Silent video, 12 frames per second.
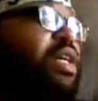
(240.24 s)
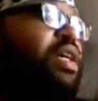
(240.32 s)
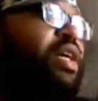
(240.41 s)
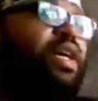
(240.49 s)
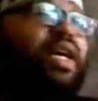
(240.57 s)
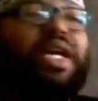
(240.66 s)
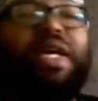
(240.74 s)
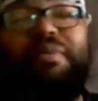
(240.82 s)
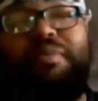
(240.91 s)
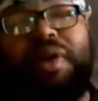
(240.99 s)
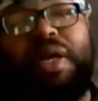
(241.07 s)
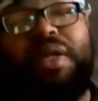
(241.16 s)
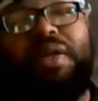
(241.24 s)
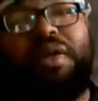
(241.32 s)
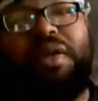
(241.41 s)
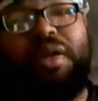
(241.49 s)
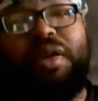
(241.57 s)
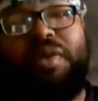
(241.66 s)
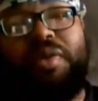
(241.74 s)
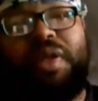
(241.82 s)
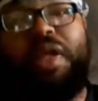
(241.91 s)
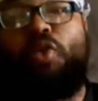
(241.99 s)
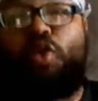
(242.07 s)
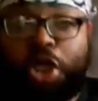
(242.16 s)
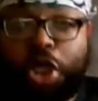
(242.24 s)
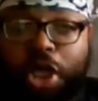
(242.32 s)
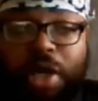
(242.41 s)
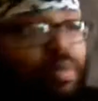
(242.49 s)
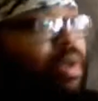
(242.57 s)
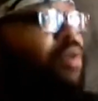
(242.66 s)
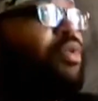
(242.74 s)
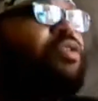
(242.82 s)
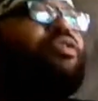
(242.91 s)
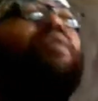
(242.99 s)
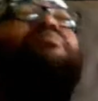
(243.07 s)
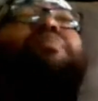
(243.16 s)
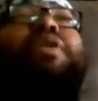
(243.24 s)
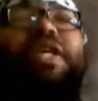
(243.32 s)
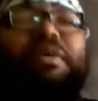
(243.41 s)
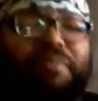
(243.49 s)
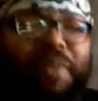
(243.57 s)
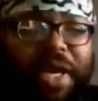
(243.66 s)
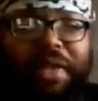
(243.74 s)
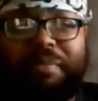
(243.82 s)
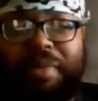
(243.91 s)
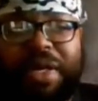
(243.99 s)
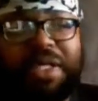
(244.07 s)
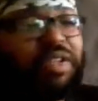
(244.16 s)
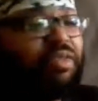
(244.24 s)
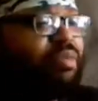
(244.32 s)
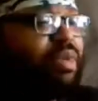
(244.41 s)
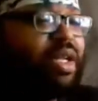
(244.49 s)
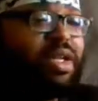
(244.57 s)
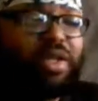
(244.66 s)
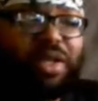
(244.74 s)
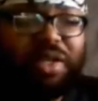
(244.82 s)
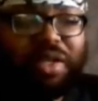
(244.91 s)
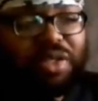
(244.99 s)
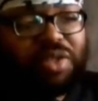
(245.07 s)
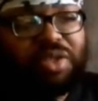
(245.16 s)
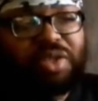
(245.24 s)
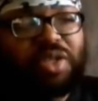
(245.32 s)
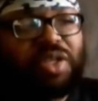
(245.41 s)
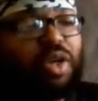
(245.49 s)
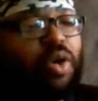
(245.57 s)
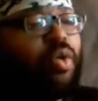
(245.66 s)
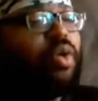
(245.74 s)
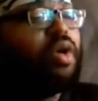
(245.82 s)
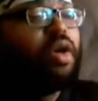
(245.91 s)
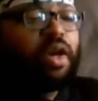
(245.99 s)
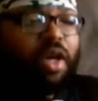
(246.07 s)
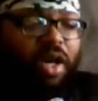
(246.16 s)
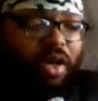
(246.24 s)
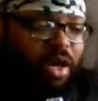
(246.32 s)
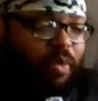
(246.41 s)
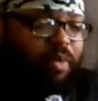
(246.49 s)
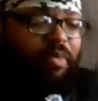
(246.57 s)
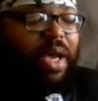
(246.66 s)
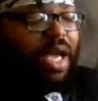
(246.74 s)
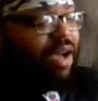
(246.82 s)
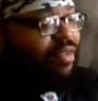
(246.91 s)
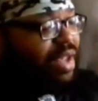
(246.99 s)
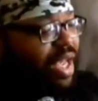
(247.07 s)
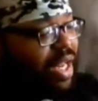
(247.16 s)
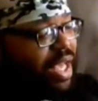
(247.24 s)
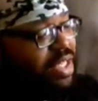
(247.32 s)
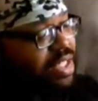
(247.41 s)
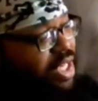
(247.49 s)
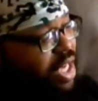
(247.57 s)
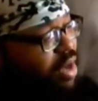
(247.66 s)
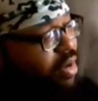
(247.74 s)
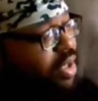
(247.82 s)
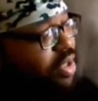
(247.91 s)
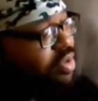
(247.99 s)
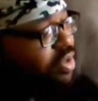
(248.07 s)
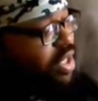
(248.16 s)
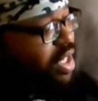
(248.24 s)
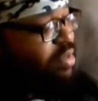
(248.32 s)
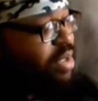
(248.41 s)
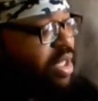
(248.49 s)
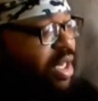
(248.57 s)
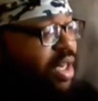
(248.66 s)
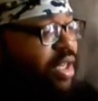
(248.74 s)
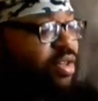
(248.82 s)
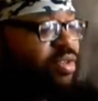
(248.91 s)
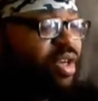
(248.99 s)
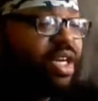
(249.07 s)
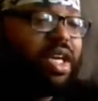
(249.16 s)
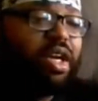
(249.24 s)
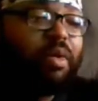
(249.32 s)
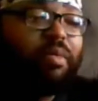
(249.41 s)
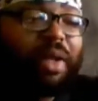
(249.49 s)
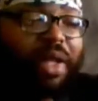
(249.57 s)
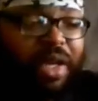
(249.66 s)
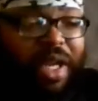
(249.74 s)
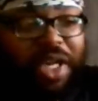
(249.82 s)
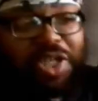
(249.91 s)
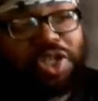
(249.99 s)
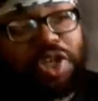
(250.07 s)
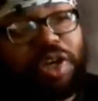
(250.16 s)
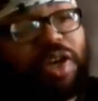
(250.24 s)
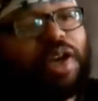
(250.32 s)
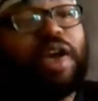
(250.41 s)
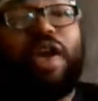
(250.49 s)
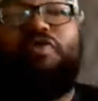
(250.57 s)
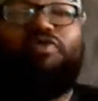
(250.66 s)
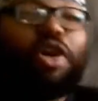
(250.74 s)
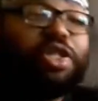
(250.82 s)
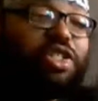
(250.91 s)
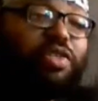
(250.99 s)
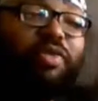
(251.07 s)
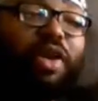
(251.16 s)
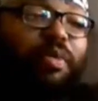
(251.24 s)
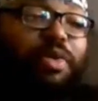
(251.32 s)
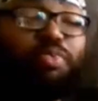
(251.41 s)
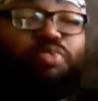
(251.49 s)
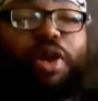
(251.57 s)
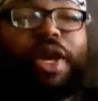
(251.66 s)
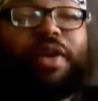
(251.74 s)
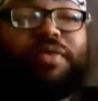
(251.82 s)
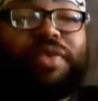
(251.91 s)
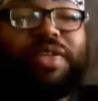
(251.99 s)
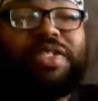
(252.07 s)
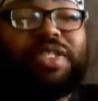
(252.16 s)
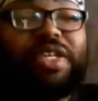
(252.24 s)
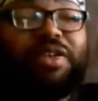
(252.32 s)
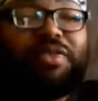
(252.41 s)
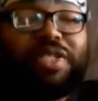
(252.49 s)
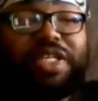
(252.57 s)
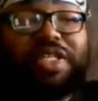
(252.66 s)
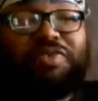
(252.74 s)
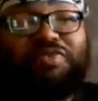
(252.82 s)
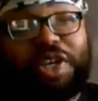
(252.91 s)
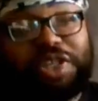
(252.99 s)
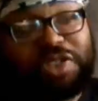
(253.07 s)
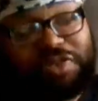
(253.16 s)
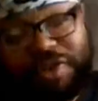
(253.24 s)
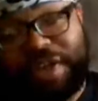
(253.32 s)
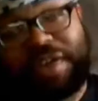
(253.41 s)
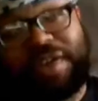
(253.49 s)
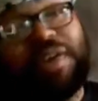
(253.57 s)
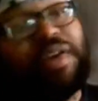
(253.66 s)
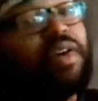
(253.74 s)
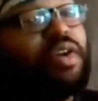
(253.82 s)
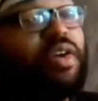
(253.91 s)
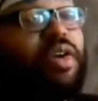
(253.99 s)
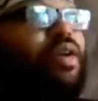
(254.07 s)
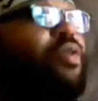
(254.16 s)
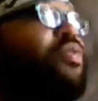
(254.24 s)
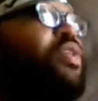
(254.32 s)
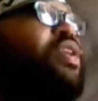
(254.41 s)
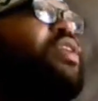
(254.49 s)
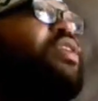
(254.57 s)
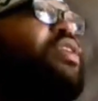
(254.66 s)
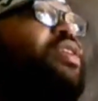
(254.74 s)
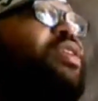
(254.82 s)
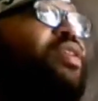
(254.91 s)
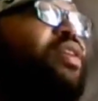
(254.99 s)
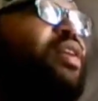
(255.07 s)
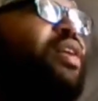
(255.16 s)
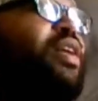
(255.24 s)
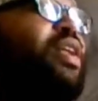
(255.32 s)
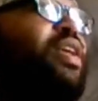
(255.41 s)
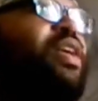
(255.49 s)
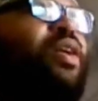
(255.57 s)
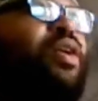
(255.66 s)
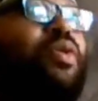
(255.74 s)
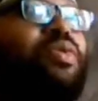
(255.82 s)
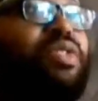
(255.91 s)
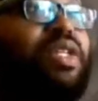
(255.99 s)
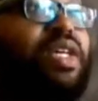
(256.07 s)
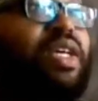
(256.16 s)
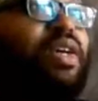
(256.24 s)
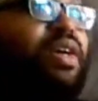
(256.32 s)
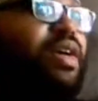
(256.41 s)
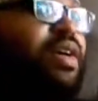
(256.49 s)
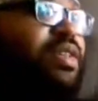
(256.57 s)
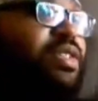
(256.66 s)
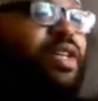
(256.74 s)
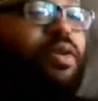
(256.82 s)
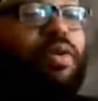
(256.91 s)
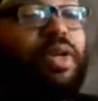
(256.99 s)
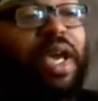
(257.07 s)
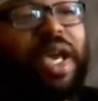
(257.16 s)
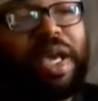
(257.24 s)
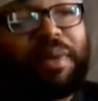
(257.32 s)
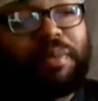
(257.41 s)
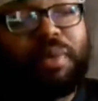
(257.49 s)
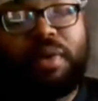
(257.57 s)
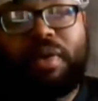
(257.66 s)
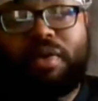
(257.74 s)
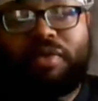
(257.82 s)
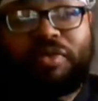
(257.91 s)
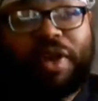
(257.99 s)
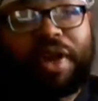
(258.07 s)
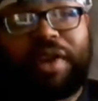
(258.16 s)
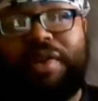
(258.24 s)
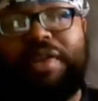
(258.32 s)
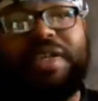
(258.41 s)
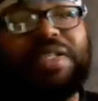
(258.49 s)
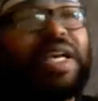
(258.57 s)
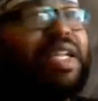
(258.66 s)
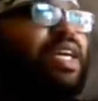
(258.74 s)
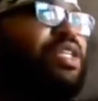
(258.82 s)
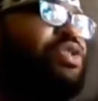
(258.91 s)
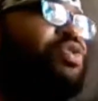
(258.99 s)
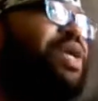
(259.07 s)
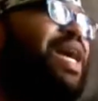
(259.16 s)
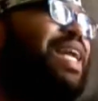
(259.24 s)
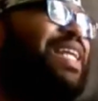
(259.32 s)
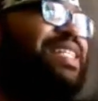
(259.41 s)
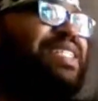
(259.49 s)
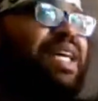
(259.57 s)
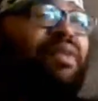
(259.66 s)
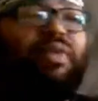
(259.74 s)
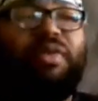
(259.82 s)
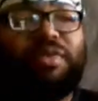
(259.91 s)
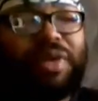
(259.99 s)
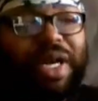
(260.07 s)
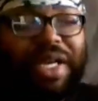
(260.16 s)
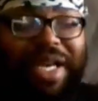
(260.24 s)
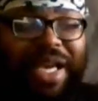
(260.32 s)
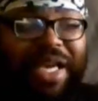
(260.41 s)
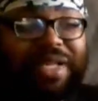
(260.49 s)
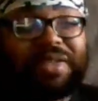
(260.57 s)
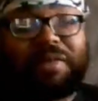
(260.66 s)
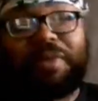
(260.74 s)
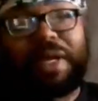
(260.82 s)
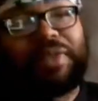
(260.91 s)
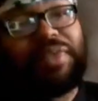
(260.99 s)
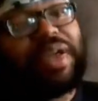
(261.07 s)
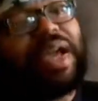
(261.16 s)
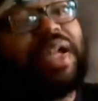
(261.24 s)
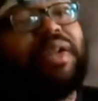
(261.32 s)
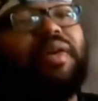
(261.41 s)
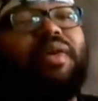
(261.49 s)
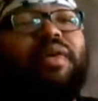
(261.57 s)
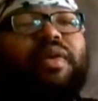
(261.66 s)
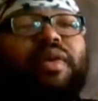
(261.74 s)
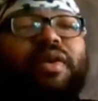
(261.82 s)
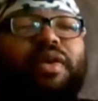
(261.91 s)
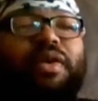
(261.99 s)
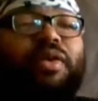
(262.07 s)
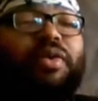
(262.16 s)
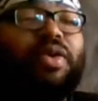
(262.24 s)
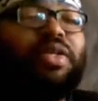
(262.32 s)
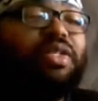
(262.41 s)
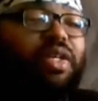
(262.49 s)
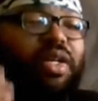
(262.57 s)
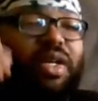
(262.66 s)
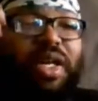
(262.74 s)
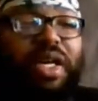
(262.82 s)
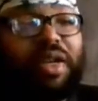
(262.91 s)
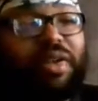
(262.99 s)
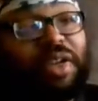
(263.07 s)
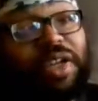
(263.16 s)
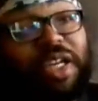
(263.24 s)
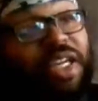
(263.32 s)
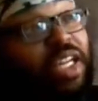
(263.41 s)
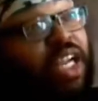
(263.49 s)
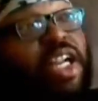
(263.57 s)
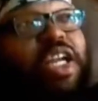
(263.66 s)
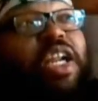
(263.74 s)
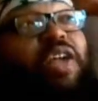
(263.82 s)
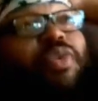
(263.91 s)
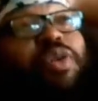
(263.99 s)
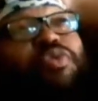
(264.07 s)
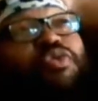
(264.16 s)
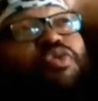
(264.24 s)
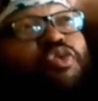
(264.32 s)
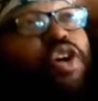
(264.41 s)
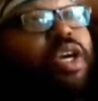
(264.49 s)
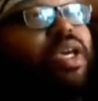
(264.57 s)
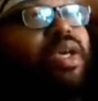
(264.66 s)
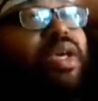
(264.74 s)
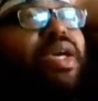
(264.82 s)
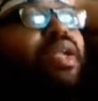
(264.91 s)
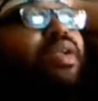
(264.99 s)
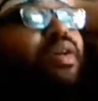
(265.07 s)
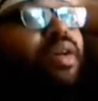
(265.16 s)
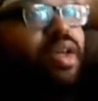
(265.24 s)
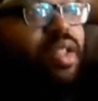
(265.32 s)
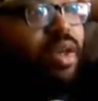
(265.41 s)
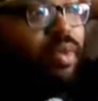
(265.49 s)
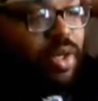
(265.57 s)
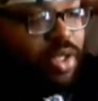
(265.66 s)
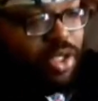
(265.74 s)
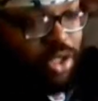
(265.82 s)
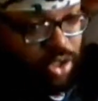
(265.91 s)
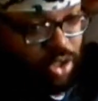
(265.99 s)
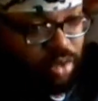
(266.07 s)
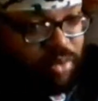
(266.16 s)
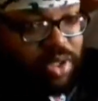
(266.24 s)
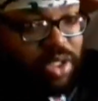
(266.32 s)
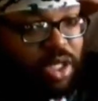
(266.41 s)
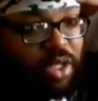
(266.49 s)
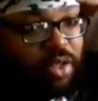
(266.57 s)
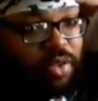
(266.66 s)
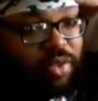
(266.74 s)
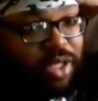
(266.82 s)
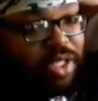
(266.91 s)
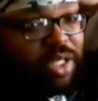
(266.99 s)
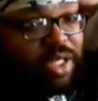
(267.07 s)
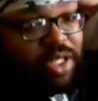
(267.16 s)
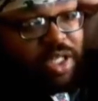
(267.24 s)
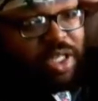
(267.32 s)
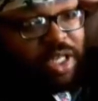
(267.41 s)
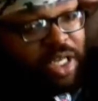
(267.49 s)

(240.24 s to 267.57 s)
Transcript: Uh, and, but, you know, they were good, but they weren't great. But he made the best of them. And, the, the, you know, c coming back, having that A C L injury, M C L injury, and then coming back the next year and rushing, almost breaking the single-season rushing record. You know, the he, uh, and he holds the single-game record. He's at like two ninety-seven or two ninety-eight, something like that. You know, and he did, did it when he was a rookie, and there were just so much other things that he didn't get.